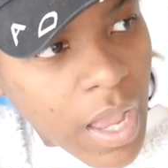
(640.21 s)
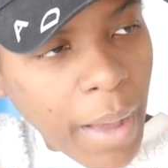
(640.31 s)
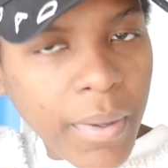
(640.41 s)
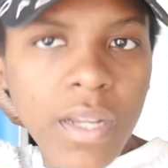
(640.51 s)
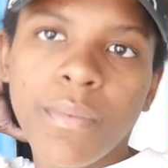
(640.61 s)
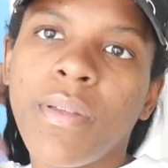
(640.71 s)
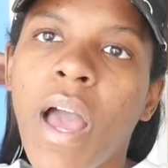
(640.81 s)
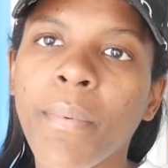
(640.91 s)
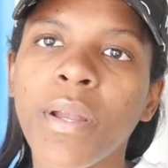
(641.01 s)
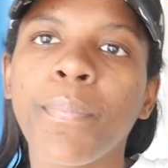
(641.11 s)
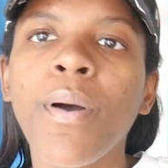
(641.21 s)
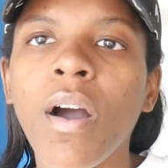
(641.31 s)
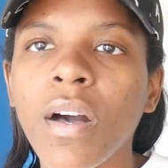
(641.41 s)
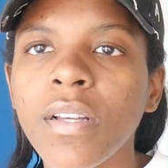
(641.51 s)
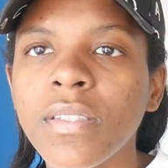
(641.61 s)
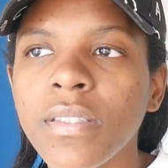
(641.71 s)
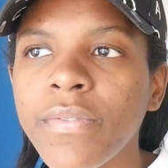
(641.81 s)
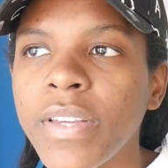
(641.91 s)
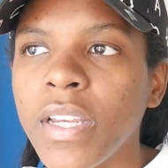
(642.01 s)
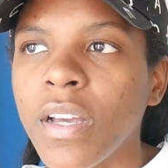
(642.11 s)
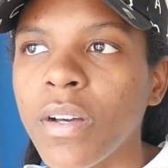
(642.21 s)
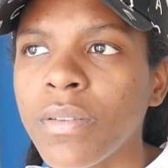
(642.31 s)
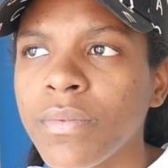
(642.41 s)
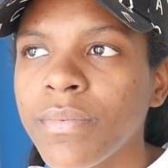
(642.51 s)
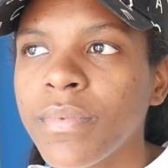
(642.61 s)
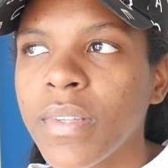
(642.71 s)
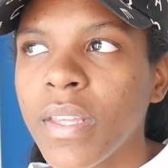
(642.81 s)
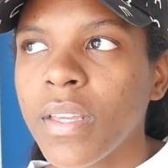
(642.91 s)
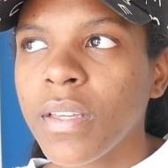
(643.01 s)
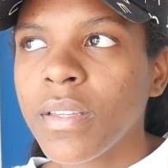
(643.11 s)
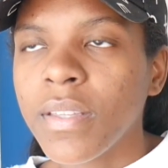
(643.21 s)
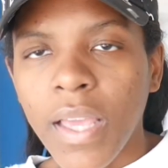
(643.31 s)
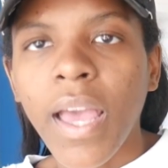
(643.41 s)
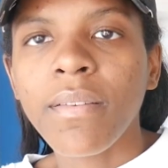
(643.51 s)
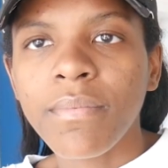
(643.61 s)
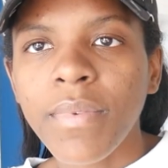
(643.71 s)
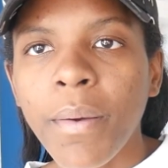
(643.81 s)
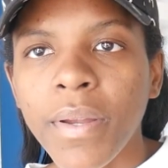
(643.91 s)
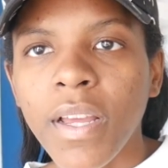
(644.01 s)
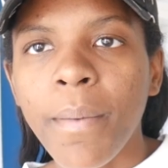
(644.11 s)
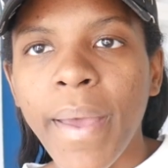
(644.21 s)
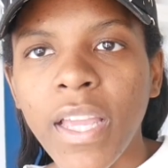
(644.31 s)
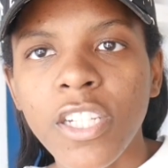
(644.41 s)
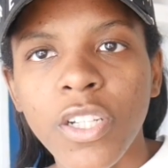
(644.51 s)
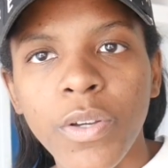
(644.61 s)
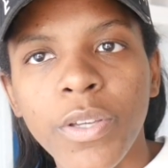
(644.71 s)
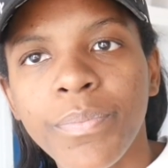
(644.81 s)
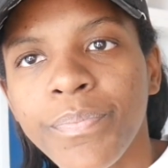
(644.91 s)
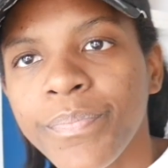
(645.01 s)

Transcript: I'm gonna pause the video. Yeah, I'm gonna come back and show you.